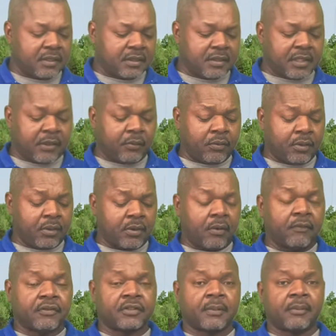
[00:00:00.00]
Today, we're going to go
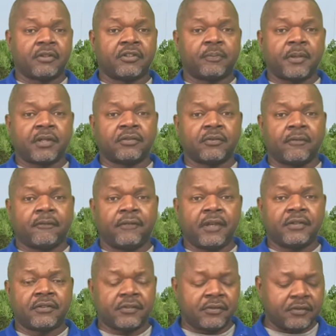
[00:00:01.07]
over some of the special
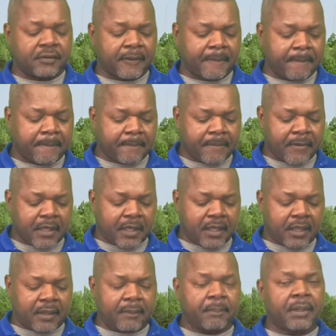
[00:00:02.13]
features,
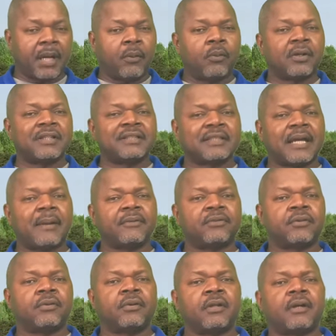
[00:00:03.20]
but I want to stop
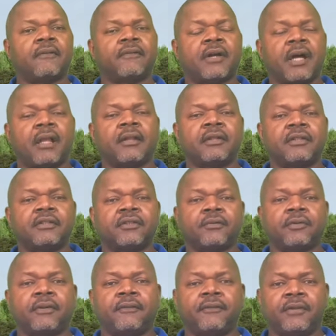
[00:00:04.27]
short of calling this a
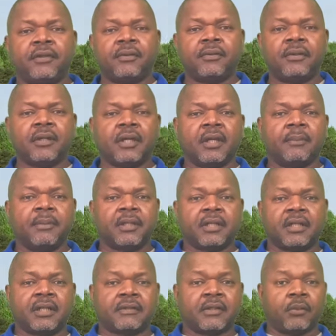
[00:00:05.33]
review
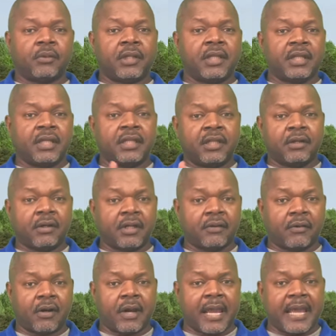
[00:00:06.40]
because I want to get a year
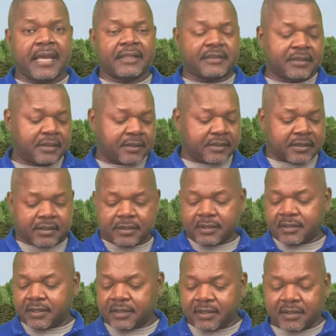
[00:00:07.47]
under our
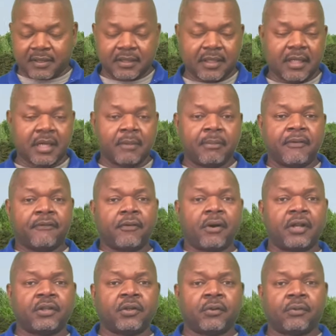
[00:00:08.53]
hats. Before
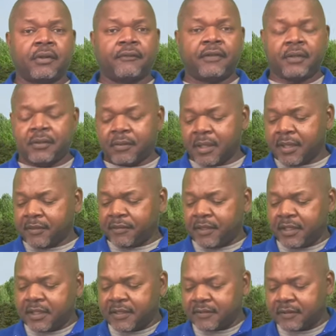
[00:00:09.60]
I do a review,
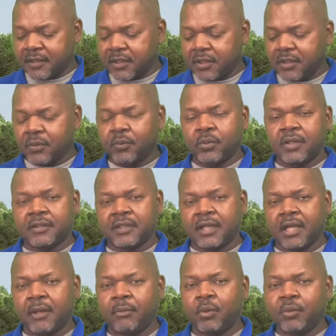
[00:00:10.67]
this was the
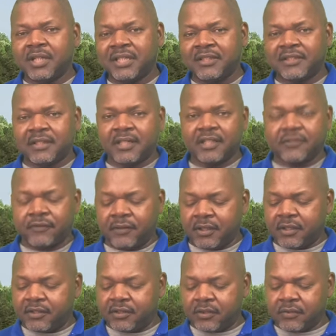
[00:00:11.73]
helmet we just
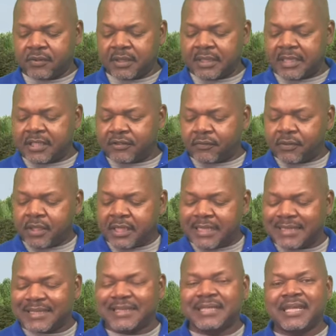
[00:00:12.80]
finished using. It's run
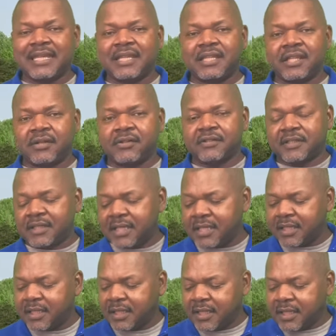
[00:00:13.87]
its 10-year
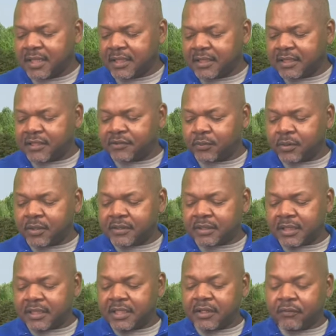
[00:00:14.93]
stint. This was
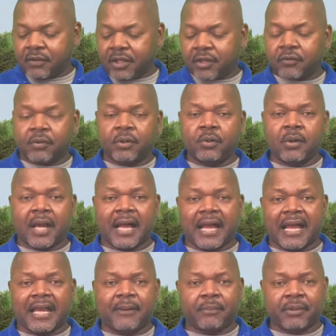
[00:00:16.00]
the Recruit
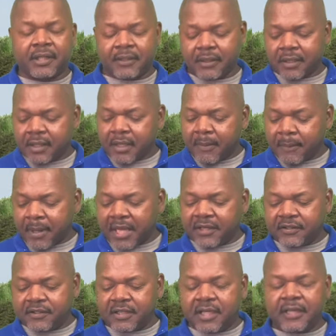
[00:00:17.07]
Hybrid by
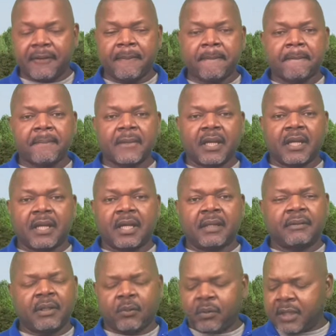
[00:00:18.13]
SCHUTT.
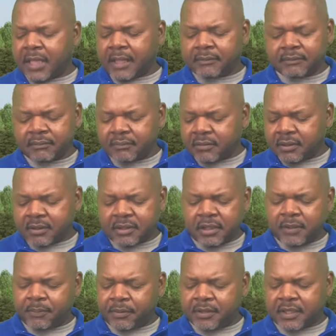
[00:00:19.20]
And we got
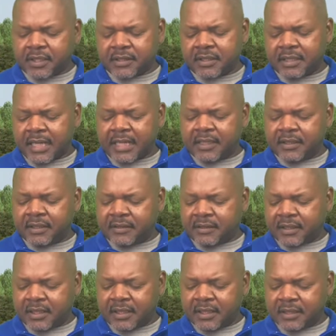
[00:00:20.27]
good production out of this
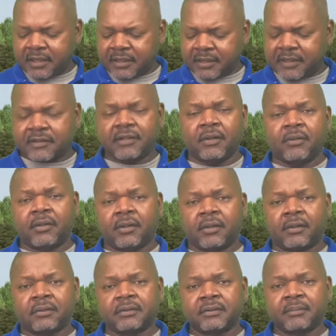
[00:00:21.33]
this old
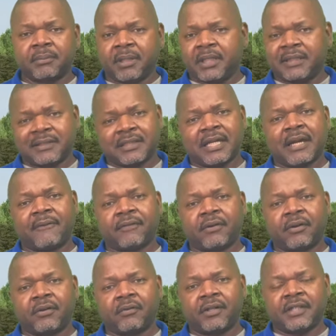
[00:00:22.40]
girl, but it's time for
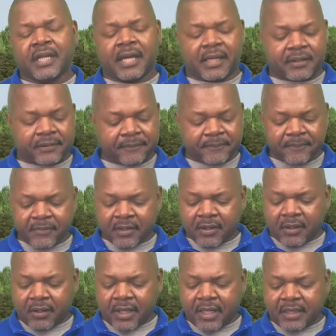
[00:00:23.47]
her to retire.
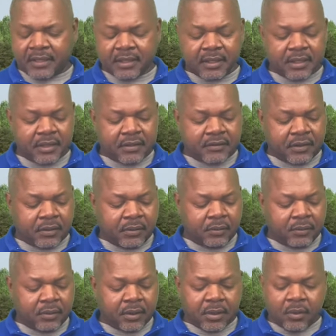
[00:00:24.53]
All right?
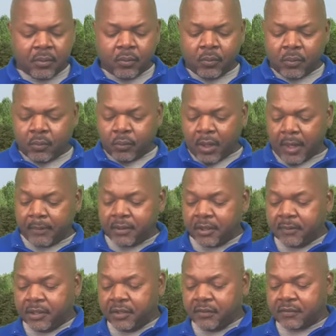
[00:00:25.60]
So I'm going to
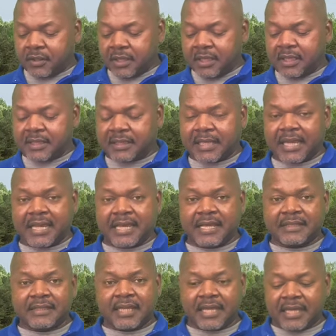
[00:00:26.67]
be using this
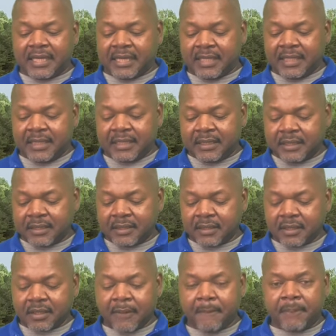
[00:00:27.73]
as a
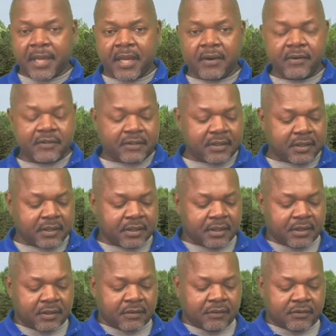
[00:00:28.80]
comparison
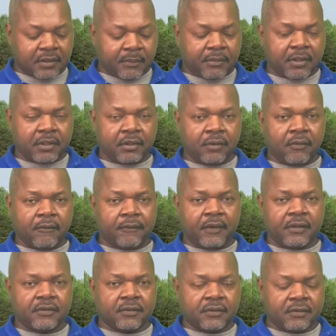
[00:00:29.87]
to some of the new
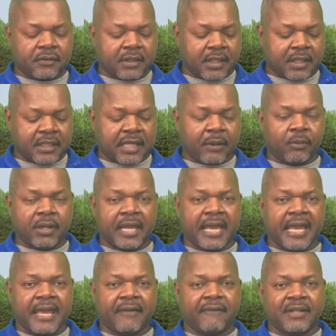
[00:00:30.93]
features that we
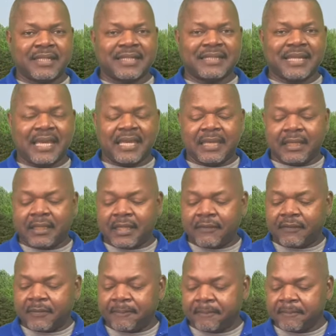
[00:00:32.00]
have in this
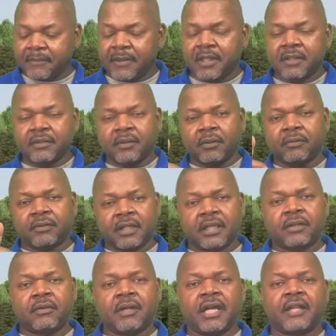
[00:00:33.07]
A11. So
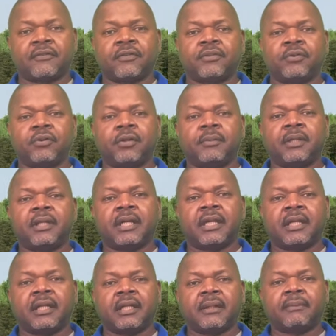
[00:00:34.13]
thank you guys for joining me,
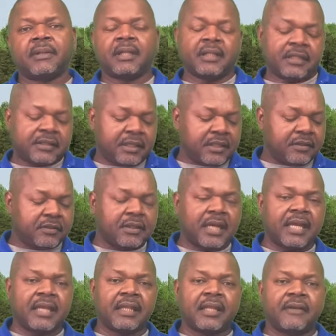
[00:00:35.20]
and let's get into the
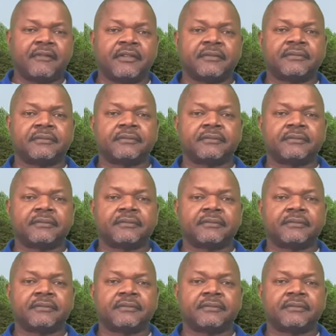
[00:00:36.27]
A11.